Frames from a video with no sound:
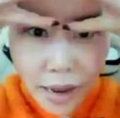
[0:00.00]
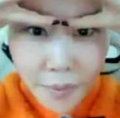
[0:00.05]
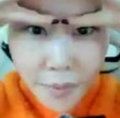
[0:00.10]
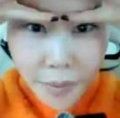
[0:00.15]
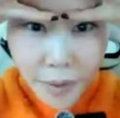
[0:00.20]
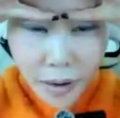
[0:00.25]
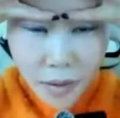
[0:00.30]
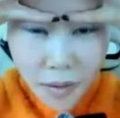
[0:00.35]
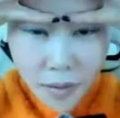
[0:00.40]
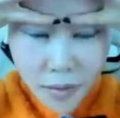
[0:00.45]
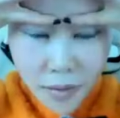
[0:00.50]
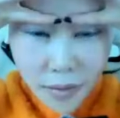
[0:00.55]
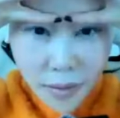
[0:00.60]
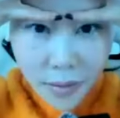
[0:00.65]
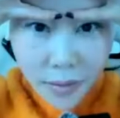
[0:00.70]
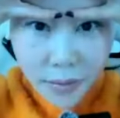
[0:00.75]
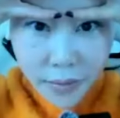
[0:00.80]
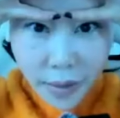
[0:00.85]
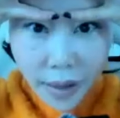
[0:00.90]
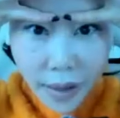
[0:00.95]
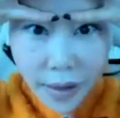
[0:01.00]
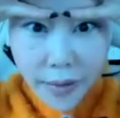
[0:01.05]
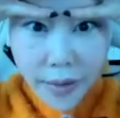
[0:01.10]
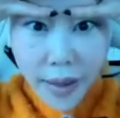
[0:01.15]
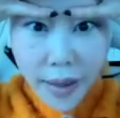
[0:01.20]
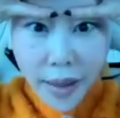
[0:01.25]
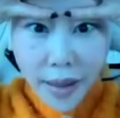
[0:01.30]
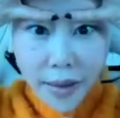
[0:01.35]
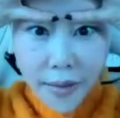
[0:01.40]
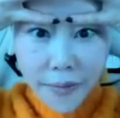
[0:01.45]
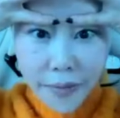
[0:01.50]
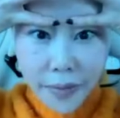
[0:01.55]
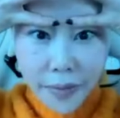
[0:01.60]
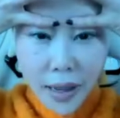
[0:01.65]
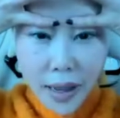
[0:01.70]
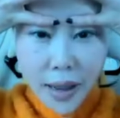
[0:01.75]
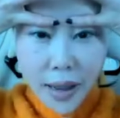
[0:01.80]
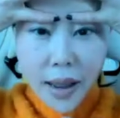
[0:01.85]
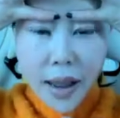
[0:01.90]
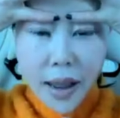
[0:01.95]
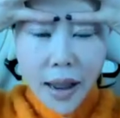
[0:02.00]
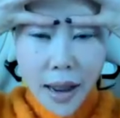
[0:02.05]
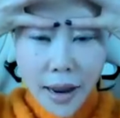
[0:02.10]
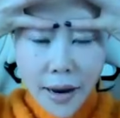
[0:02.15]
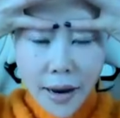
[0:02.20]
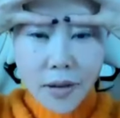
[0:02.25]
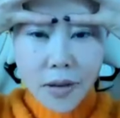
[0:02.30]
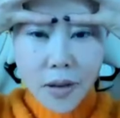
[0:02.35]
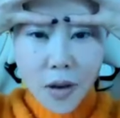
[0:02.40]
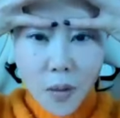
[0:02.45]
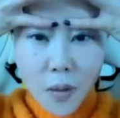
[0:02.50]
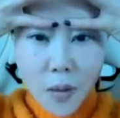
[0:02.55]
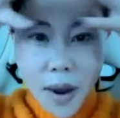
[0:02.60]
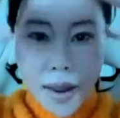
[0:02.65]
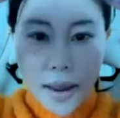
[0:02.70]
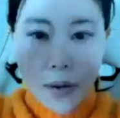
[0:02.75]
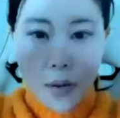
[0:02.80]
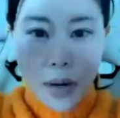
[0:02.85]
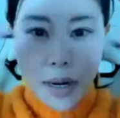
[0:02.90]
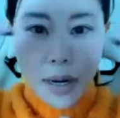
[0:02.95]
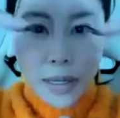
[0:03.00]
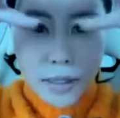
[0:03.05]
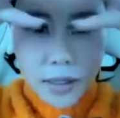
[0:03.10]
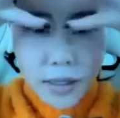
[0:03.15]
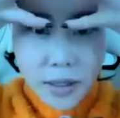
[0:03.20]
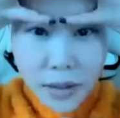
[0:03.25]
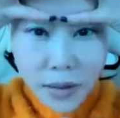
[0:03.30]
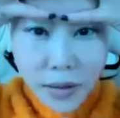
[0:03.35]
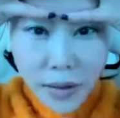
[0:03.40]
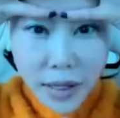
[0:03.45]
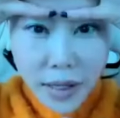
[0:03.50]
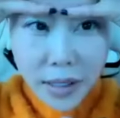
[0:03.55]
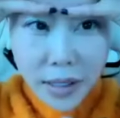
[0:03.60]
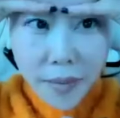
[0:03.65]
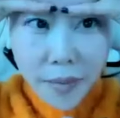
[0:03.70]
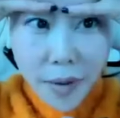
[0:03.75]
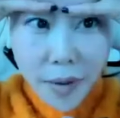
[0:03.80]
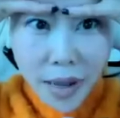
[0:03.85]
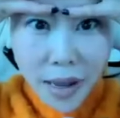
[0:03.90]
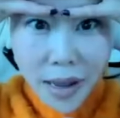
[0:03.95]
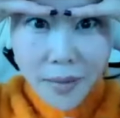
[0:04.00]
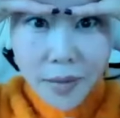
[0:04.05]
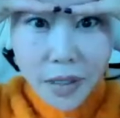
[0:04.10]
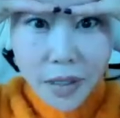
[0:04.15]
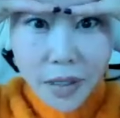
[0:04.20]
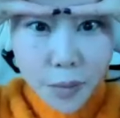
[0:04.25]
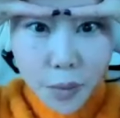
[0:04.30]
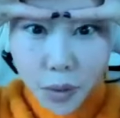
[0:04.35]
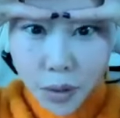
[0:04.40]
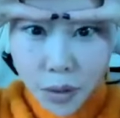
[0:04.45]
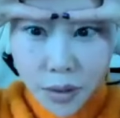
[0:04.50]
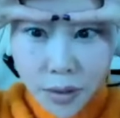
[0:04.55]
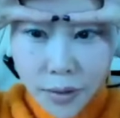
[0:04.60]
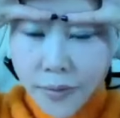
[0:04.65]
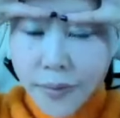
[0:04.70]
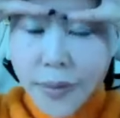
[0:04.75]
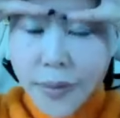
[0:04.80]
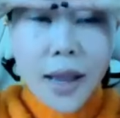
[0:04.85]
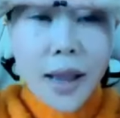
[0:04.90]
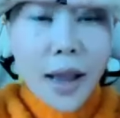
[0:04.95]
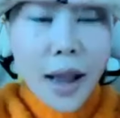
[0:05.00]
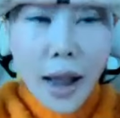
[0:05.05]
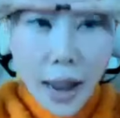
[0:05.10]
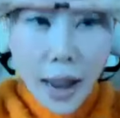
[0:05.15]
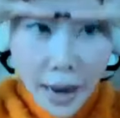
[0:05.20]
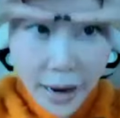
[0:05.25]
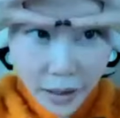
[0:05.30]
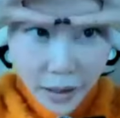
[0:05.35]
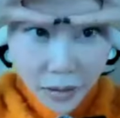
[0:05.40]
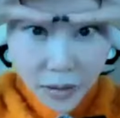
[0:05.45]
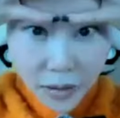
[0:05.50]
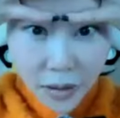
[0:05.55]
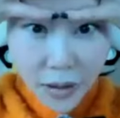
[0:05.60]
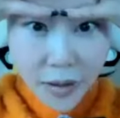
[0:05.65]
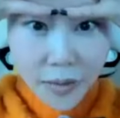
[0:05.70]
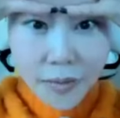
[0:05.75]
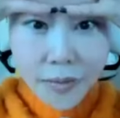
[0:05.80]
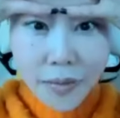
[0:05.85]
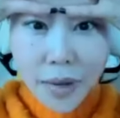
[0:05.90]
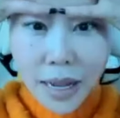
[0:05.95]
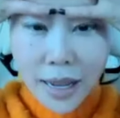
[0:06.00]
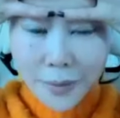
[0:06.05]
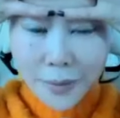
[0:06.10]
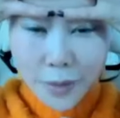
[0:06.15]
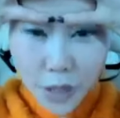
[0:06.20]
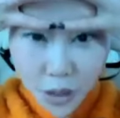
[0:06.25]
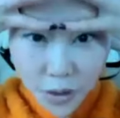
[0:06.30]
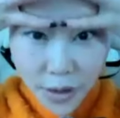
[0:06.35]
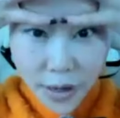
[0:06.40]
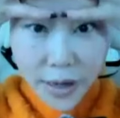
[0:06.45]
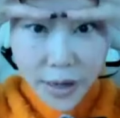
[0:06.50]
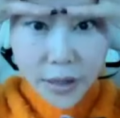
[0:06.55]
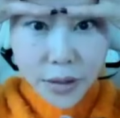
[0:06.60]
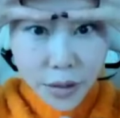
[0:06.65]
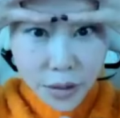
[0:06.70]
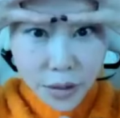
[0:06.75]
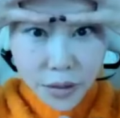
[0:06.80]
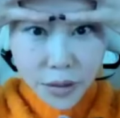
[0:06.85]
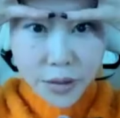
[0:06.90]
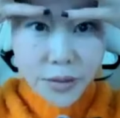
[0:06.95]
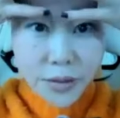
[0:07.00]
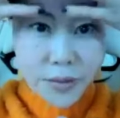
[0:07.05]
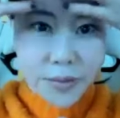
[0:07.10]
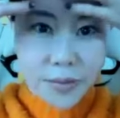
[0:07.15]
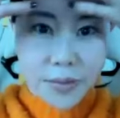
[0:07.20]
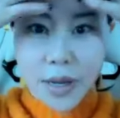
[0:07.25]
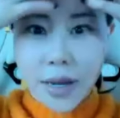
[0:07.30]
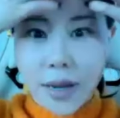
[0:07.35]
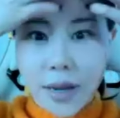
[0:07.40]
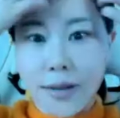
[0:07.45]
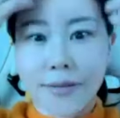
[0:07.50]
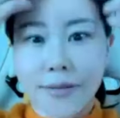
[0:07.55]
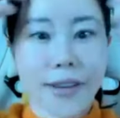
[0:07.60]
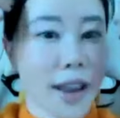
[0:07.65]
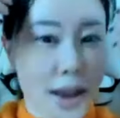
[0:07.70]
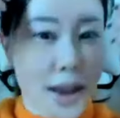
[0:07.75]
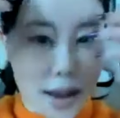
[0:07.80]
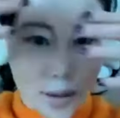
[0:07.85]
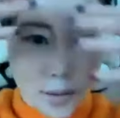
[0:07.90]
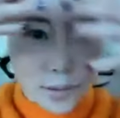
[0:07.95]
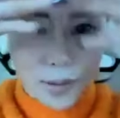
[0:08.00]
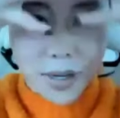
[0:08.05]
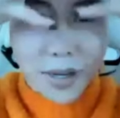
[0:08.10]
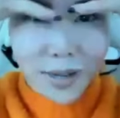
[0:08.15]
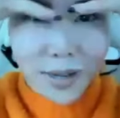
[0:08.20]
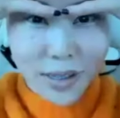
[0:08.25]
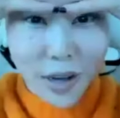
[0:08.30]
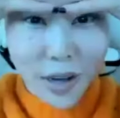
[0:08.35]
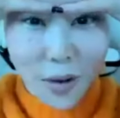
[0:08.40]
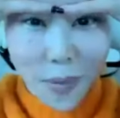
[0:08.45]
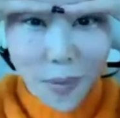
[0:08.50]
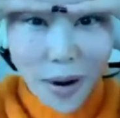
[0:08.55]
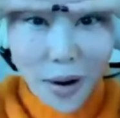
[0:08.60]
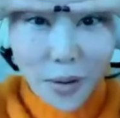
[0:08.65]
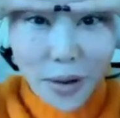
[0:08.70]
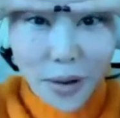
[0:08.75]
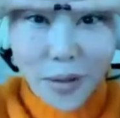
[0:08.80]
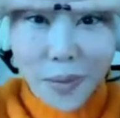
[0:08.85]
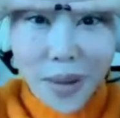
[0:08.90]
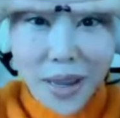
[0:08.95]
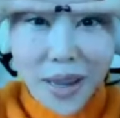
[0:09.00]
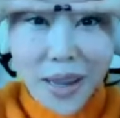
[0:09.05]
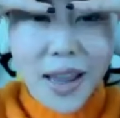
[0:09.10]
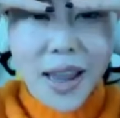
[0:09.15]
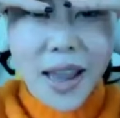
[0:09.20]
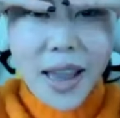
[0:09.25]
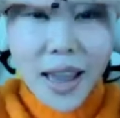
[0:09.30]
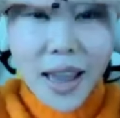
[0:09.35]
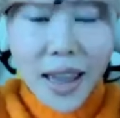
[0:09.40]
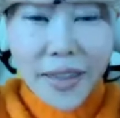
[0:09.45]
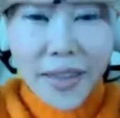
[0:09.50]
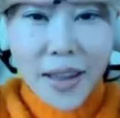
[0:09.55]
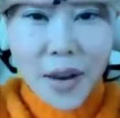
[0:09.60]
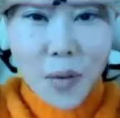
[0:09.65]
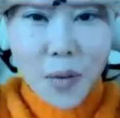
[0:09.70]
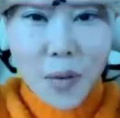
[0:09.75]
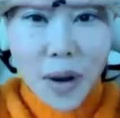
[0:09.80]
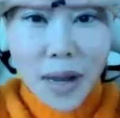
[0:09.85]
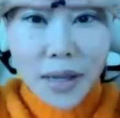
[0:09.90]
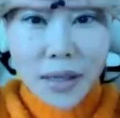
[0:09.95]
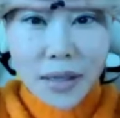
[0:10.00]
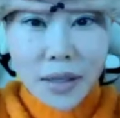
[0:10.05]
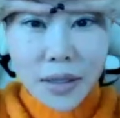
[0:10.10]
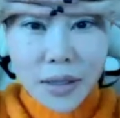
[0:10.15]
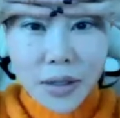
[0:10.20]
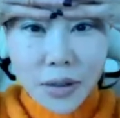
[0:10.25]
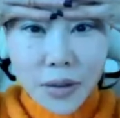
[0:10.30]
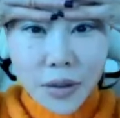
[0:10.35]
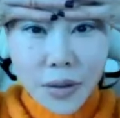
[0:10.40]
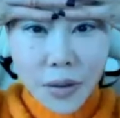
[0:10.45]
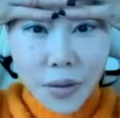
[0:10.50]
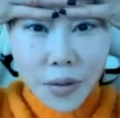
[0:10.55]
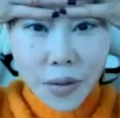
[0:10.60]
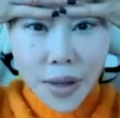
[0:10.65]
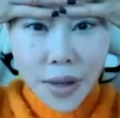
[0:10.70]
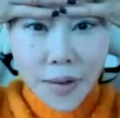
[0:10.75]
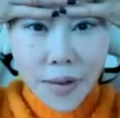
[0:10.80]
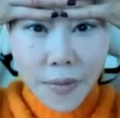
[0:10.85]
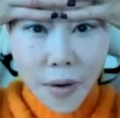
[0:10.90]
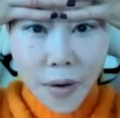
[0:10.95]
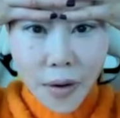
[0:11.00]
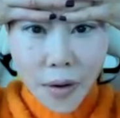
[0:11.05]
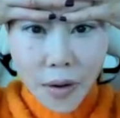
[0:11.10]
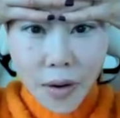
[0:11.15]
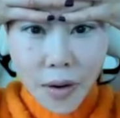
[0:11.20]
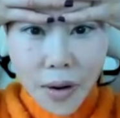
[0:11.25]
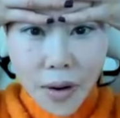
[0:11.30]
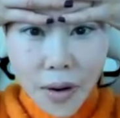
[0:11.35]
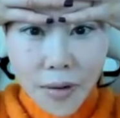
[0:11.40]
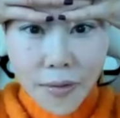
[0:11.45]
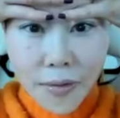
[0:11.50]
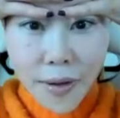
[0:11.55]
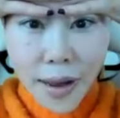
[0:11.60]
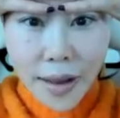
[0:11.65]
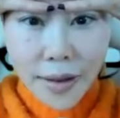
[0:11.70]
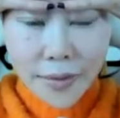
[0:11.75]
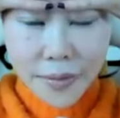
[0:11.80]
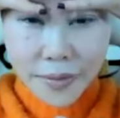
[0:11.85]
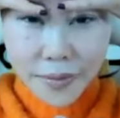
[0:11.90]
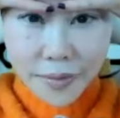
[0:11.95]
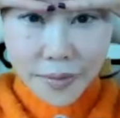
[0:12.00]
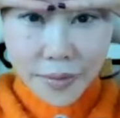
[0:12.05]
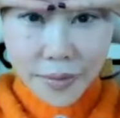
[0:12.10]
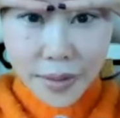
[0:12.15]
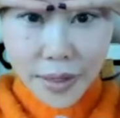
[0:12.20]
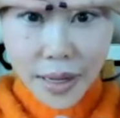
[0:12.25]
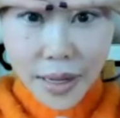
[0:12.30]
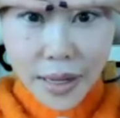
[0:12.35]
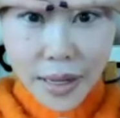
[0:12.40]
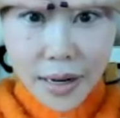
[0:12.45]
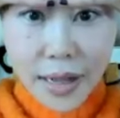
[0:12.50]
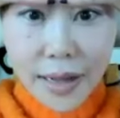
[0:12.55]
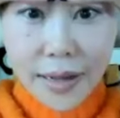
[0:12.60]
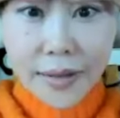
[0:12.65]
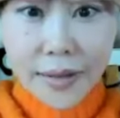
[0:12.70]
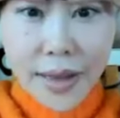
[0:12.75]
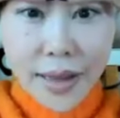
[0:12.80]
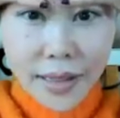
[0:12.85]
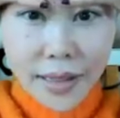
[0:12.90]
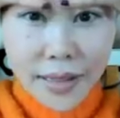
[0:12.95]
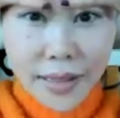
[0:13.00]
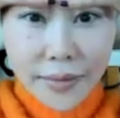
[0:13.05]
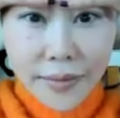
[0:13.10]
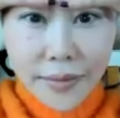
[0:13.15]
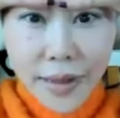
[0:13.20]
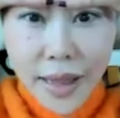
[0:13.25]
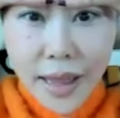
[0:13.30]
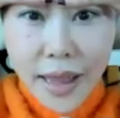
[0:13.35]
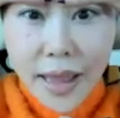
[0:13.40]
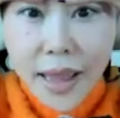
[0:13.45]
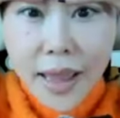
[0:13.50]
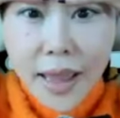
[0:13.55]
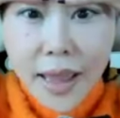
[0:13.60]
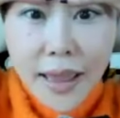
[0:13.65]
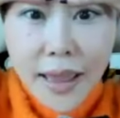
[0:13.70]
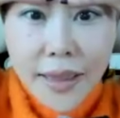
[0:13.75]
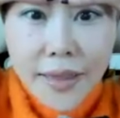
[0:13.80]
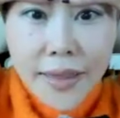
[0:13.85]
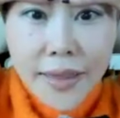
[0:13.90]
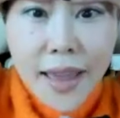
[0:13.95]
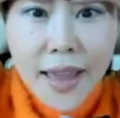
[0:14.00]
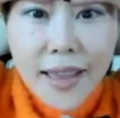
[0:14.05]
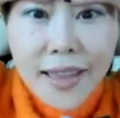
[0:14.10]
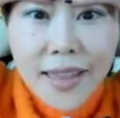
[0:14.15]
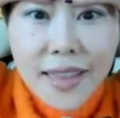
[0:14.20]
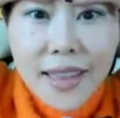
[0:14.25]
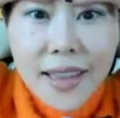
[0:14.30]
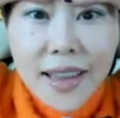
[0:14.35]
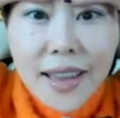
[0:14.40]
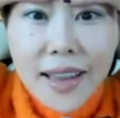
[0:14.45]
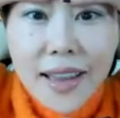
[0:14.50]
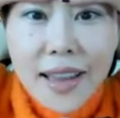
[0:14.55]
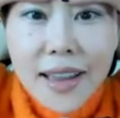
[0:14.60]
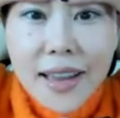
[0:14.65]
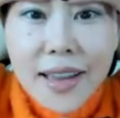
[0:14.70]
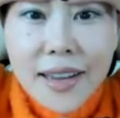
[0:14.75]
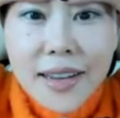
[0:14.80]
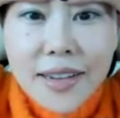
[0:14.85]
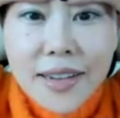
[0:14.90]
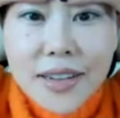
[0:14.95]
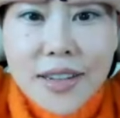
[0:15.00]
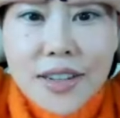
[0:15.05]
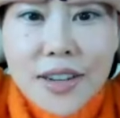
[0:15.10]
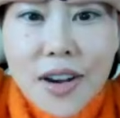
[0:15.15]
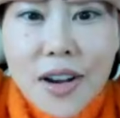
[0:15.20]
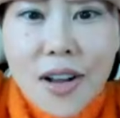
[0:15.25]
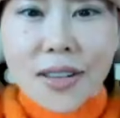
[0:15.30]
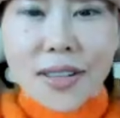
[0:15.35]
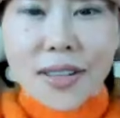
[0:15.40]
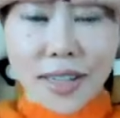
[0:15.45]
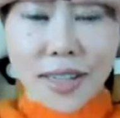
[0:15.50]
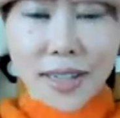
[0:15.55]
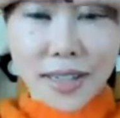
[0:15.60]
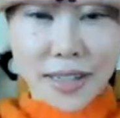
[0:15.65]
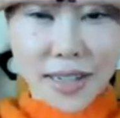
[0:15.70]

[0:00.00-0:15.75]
eyebrow. And then, I don't know why when I do this, it becomes blue. I don't know. I'm trying to figure out, so bear with me. And then 1, 2, 3, 4, 5, like this. And then shoulder